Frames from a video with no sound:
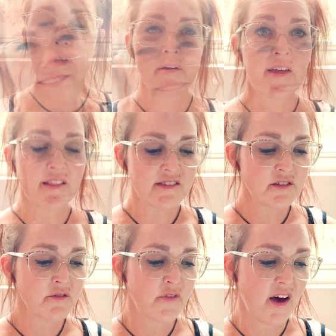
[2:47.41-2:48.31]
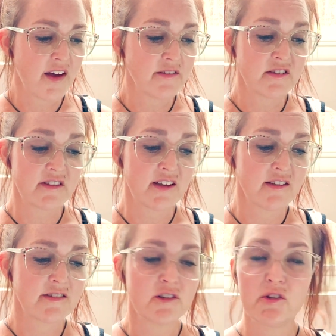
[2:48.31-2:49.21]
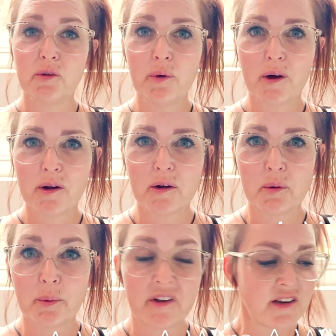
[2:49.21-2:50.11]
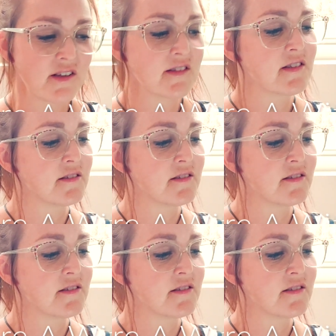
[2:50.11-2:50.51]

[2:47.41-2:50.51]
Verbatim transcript: Okay, lesson five says you are a witness